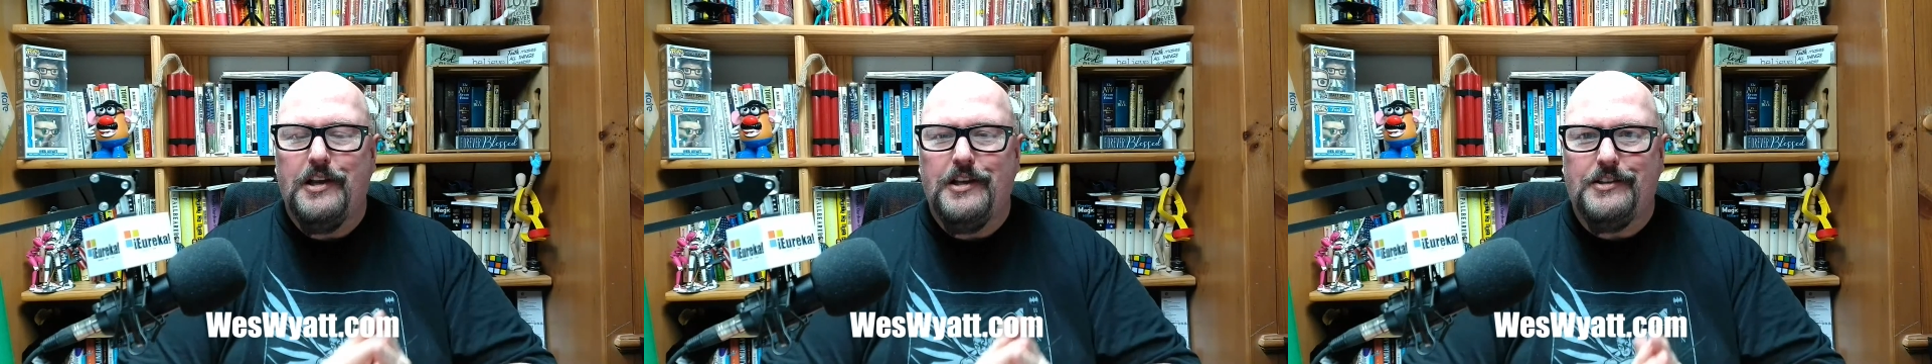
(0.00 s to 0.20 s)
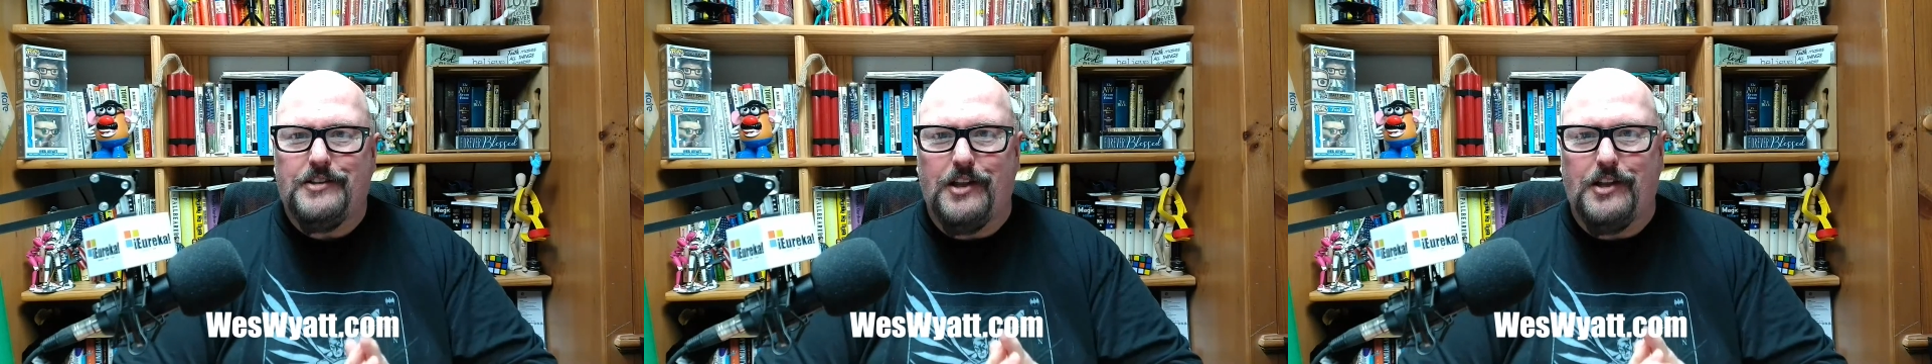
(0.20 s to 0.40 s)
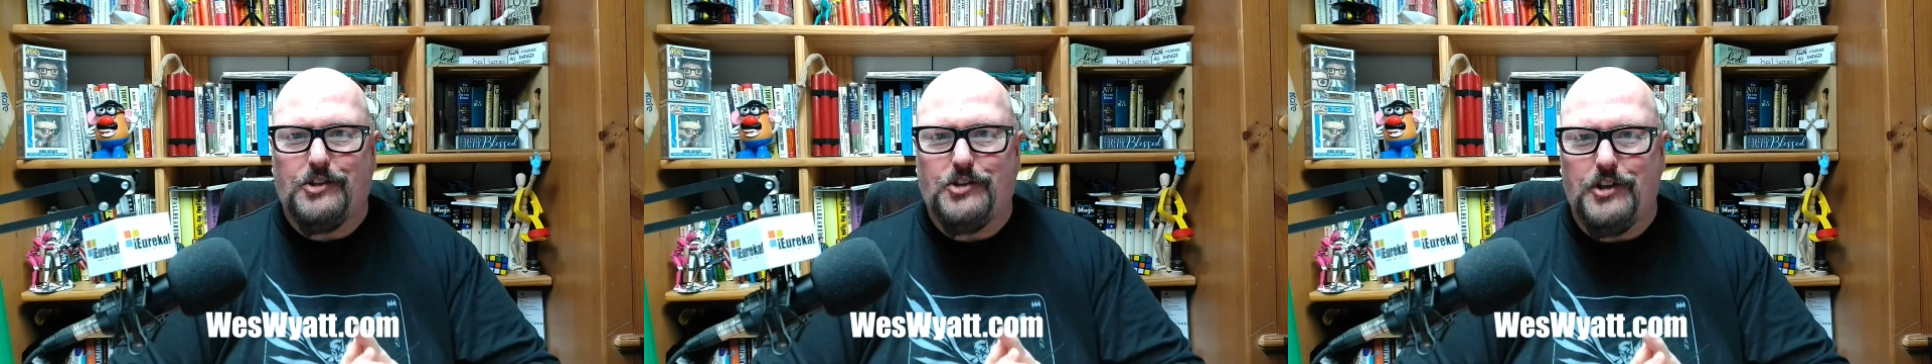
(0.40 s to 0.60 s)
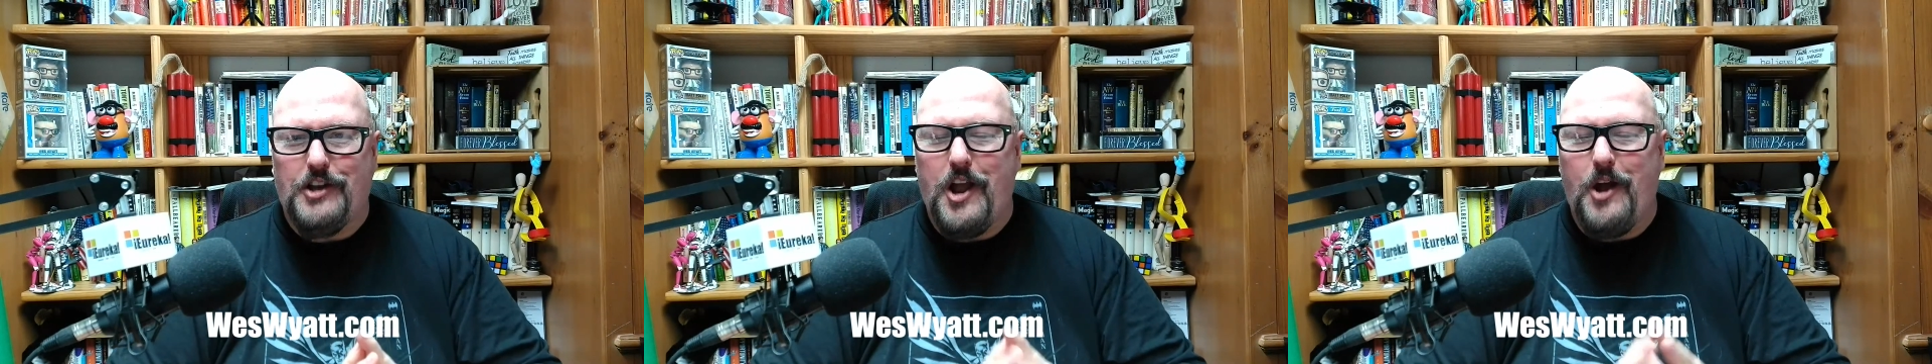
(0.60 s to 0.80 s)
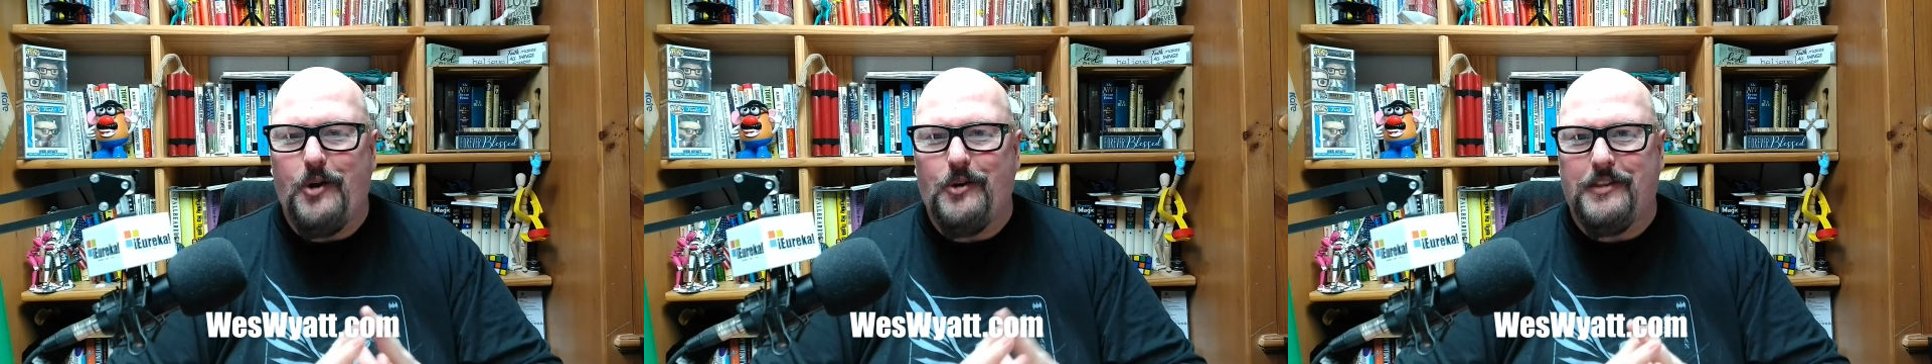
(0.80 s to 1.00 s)
so that you
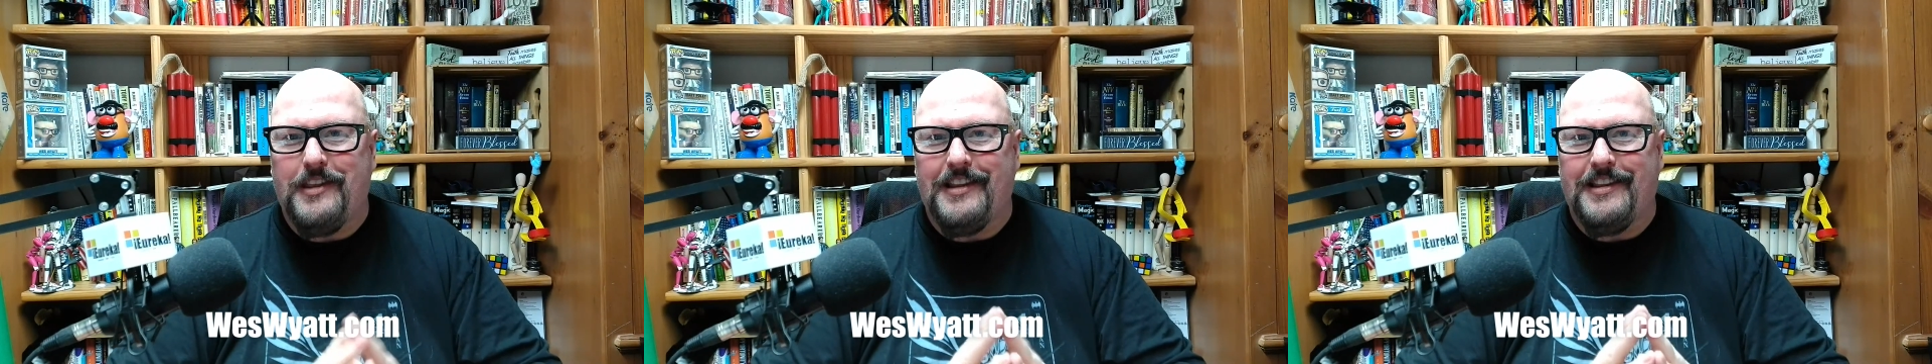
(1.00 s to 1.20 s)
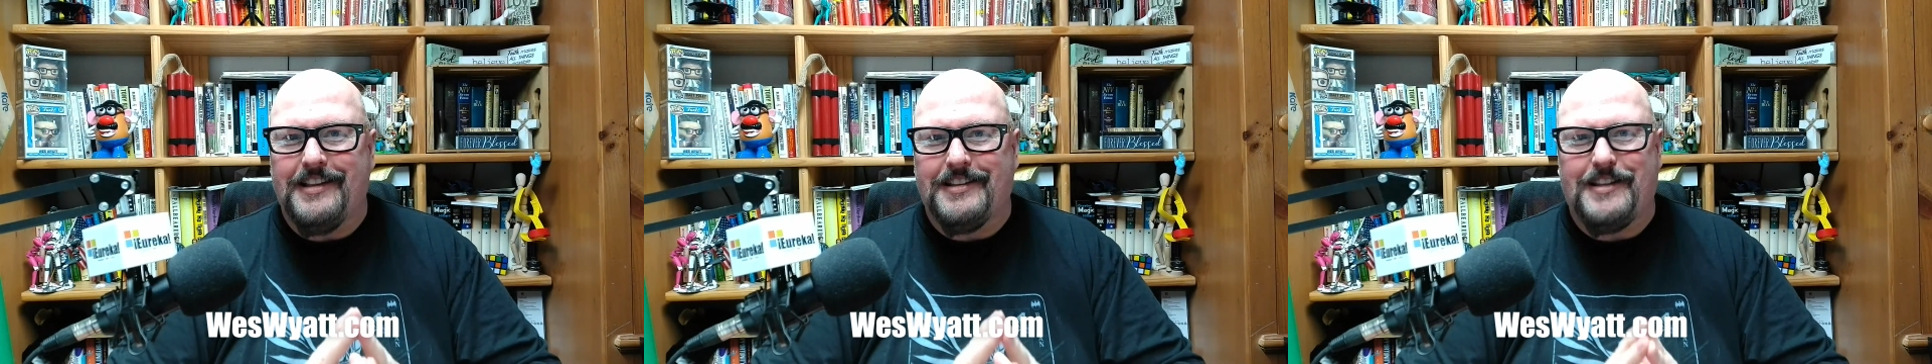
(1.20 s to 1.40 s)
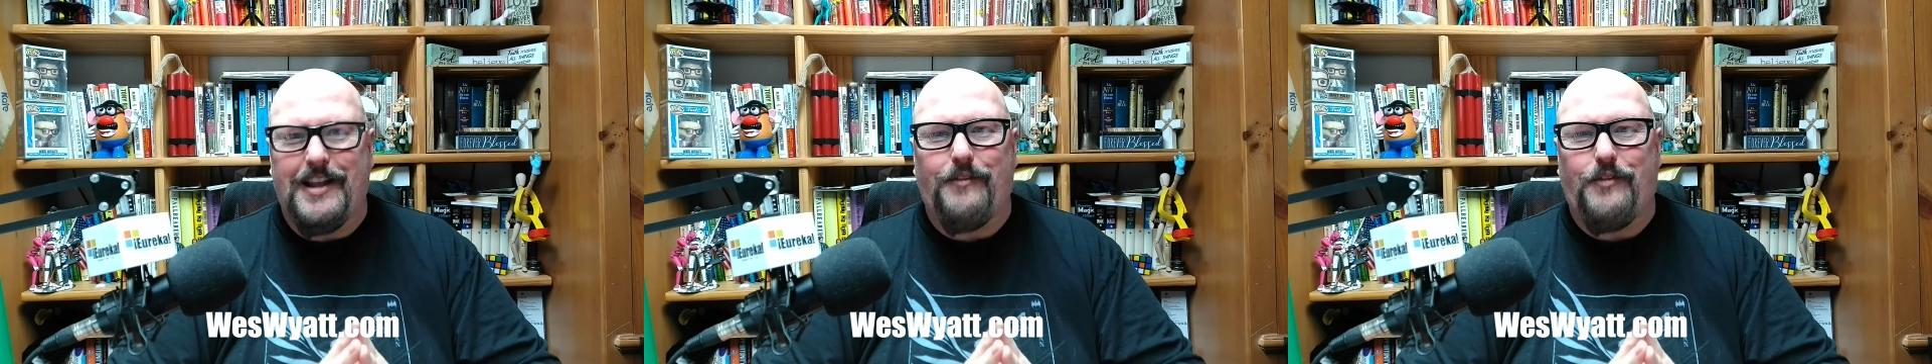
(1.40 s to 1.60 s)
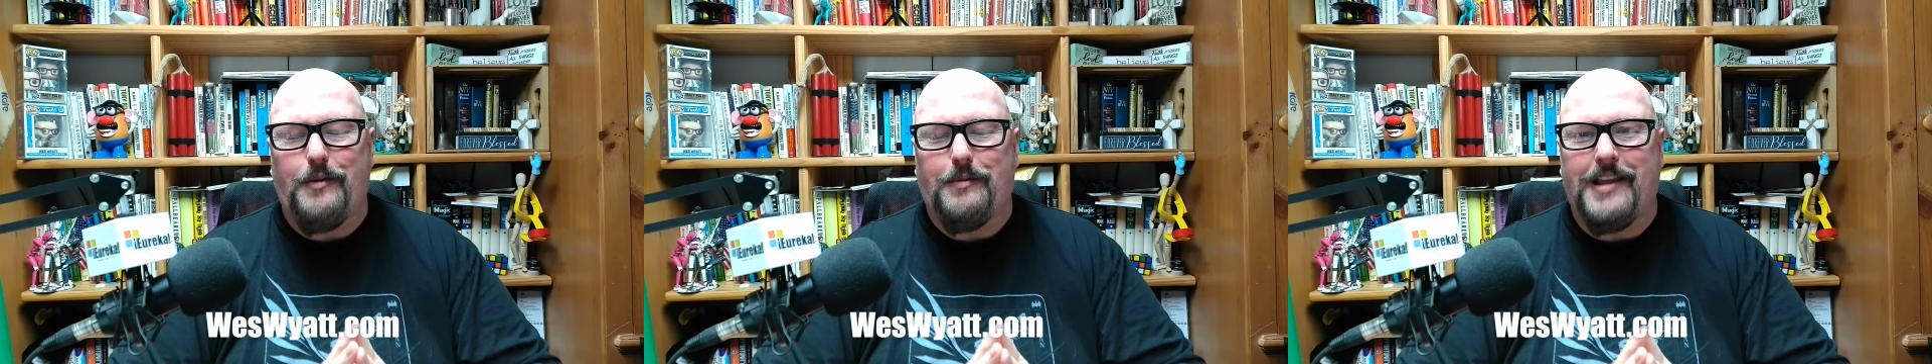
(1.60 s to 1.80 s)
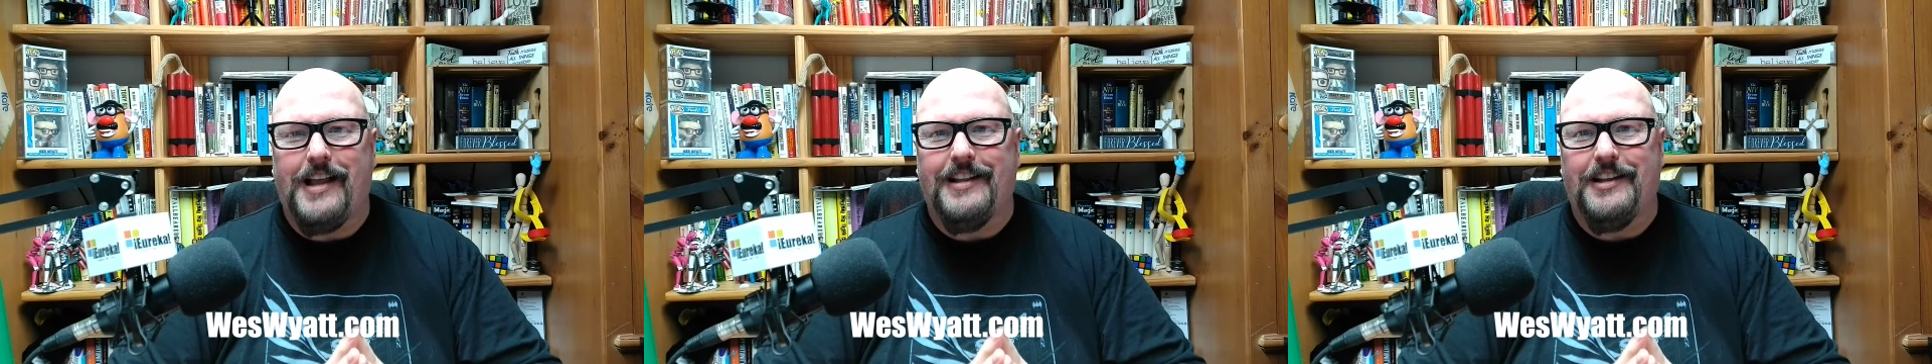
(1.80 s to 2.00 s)
know that the stuff I'm
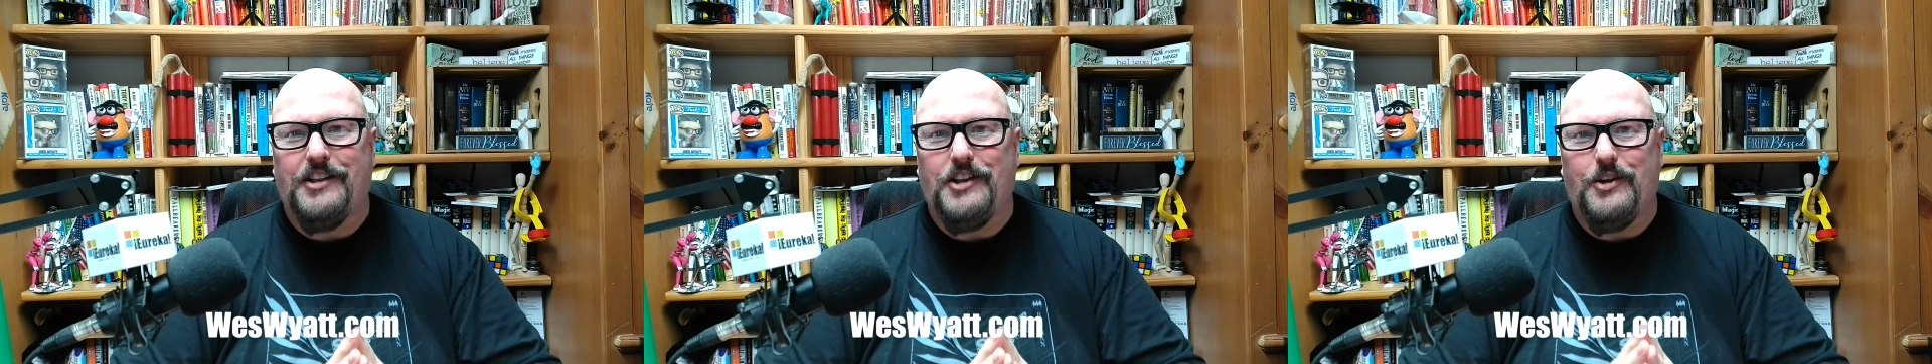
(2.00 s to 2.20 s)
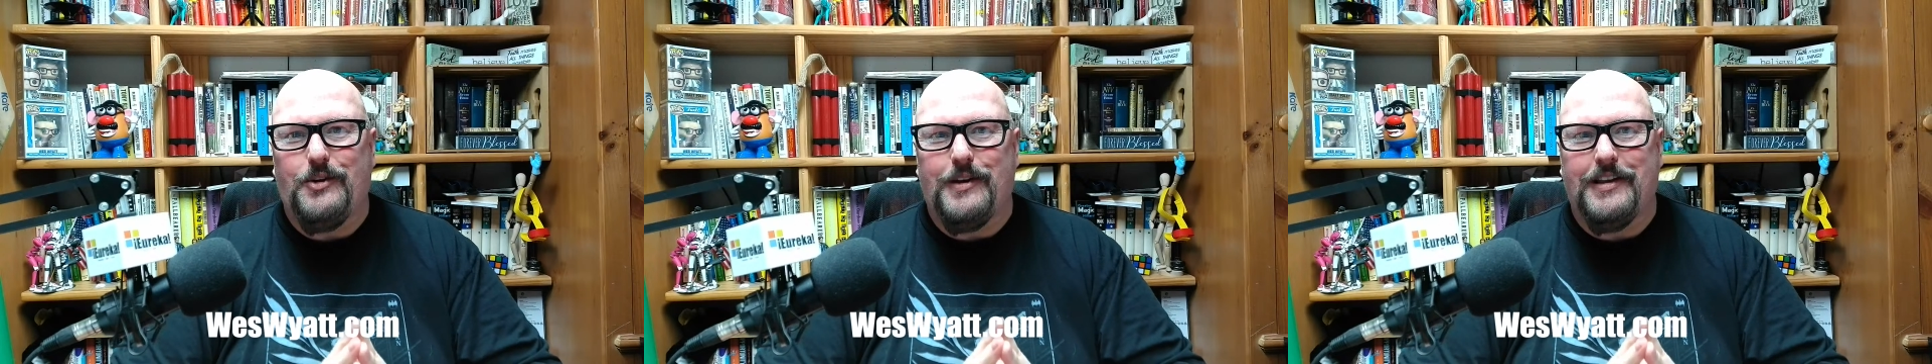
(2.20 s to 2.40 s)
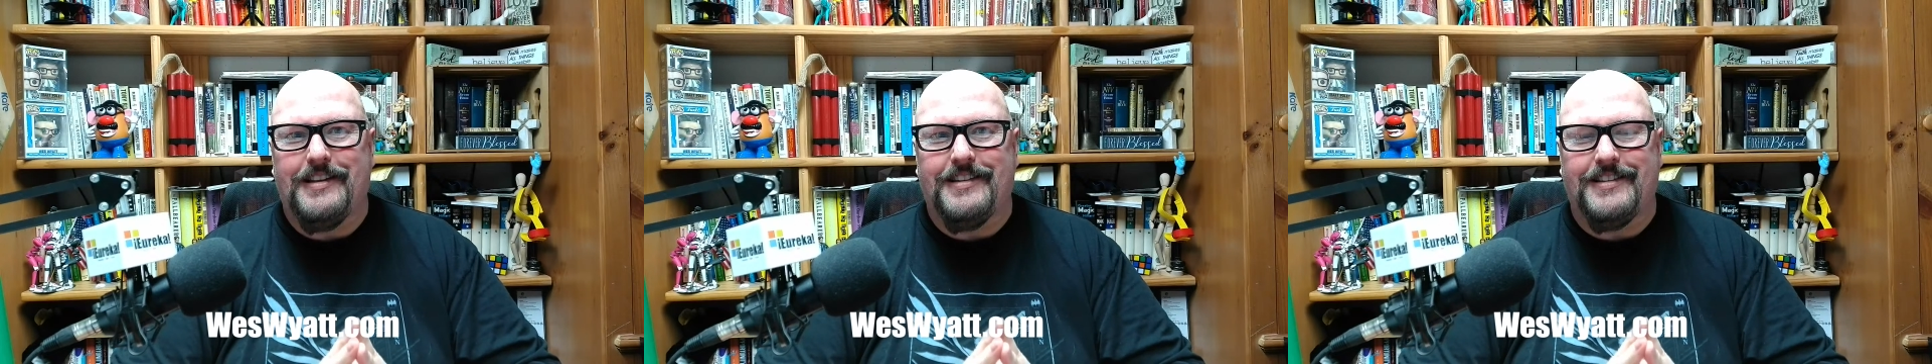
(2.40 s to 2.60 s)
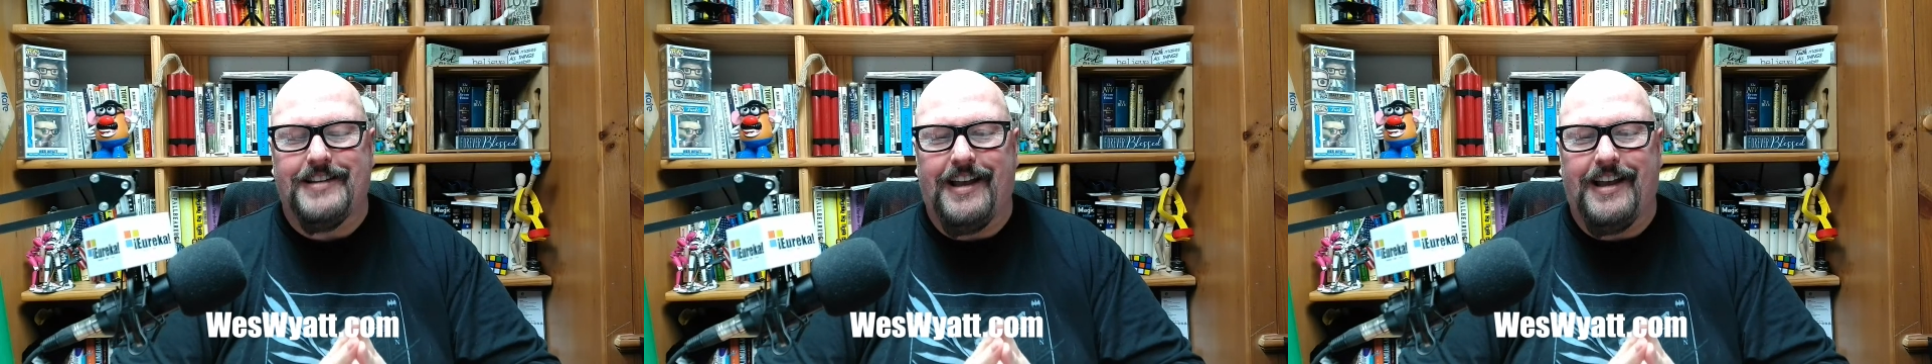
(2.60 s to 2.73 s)
telling you is